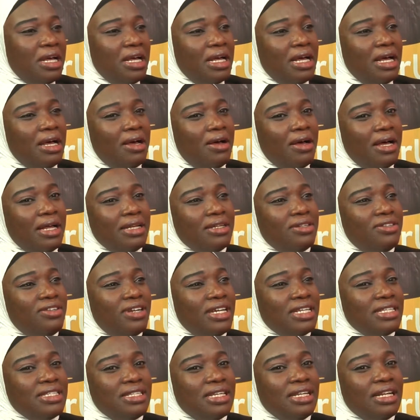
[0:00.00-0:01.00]
Mm. Our
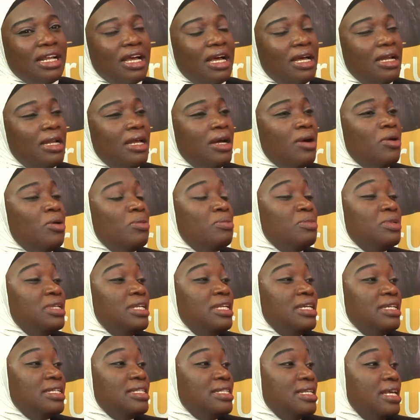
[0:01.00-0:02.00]
dressing can
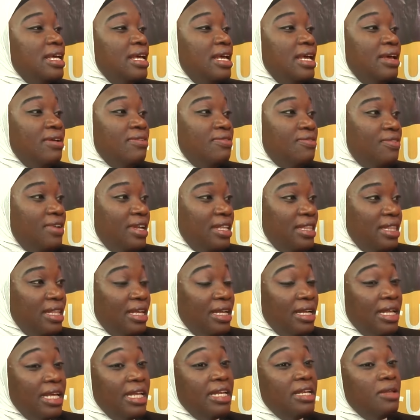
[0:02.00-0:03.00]
accommodate
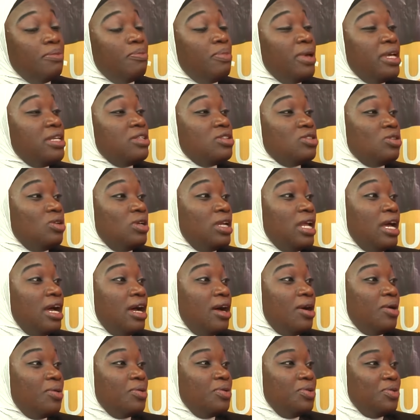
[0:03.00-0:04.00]
everything. It depends on
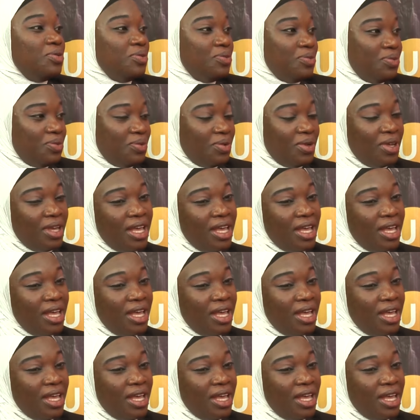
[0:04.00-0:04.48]
how you.